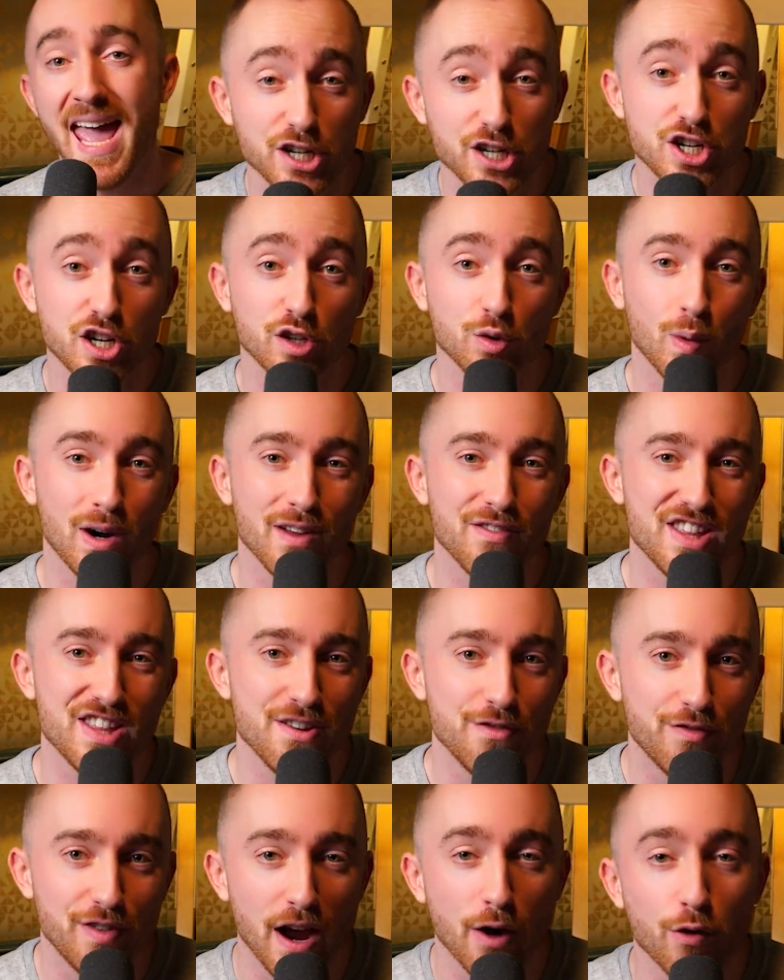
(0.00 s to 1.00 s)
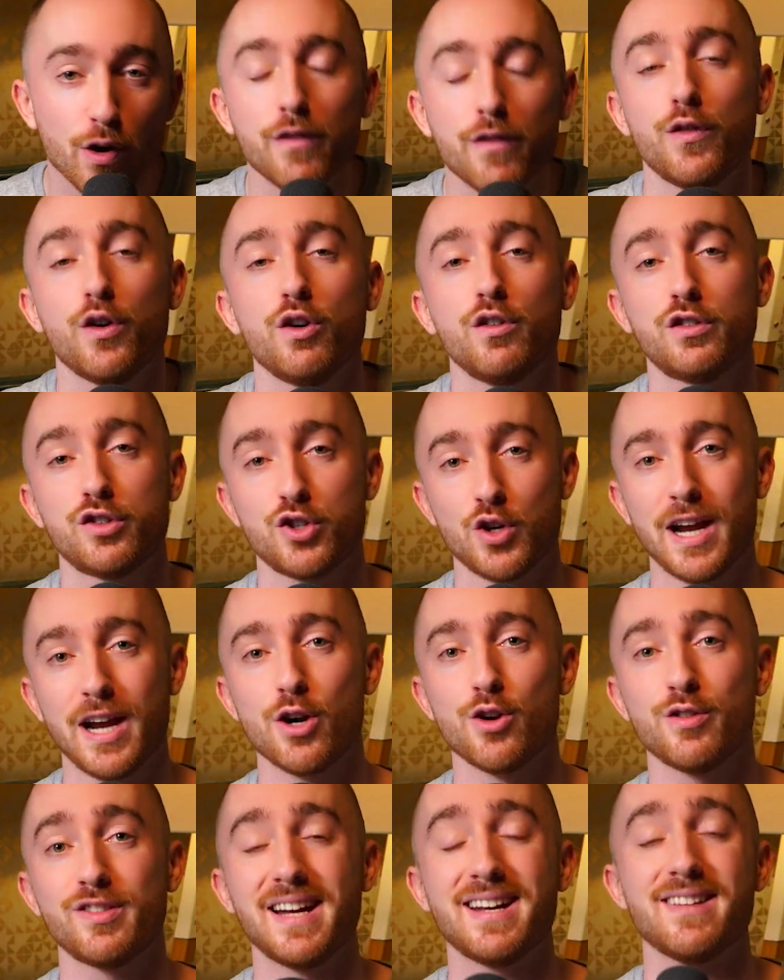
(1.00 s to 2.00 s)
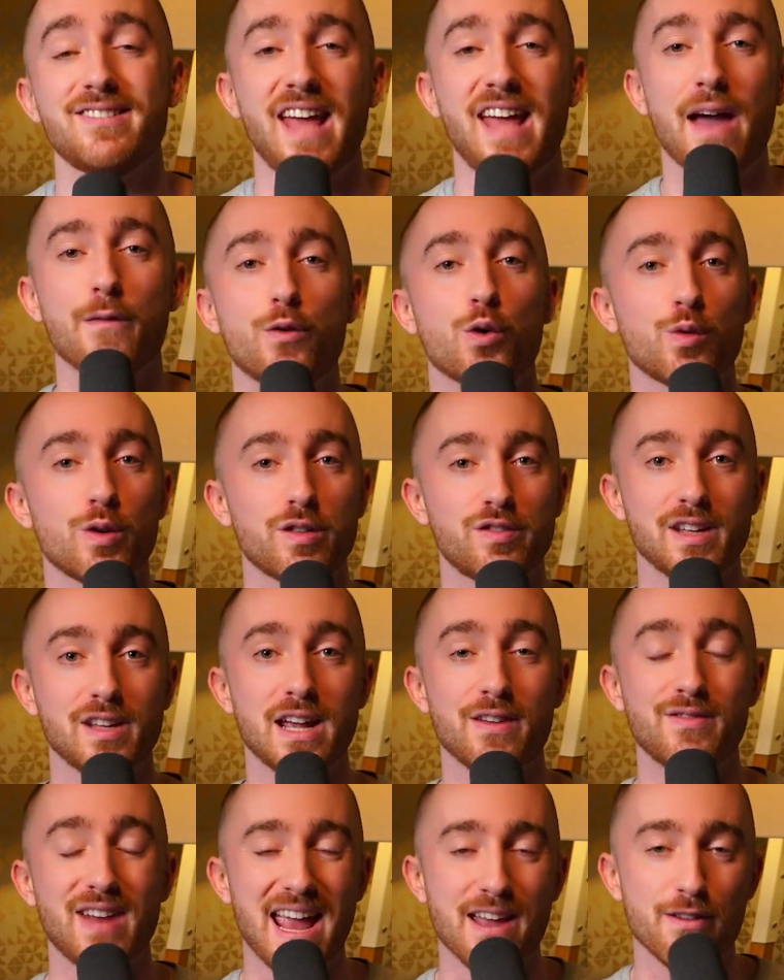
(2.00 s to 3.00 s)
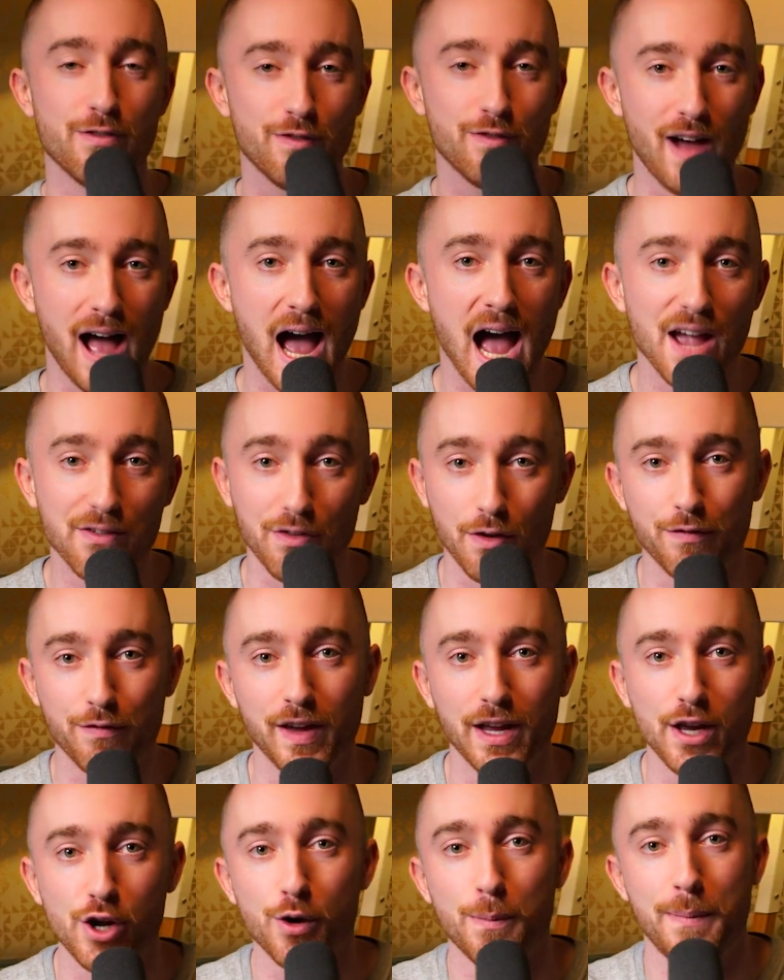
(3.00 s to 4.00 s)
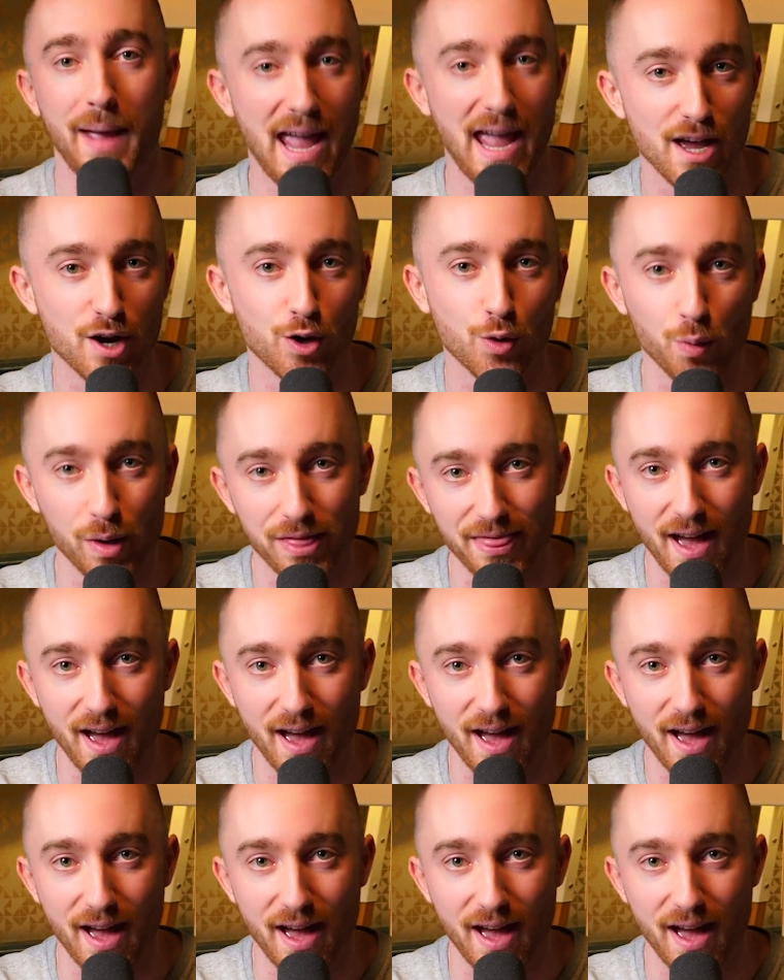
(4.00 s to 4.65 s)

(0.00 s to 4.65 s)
And she is one of the very first traders that has ever received a 5-figure payout with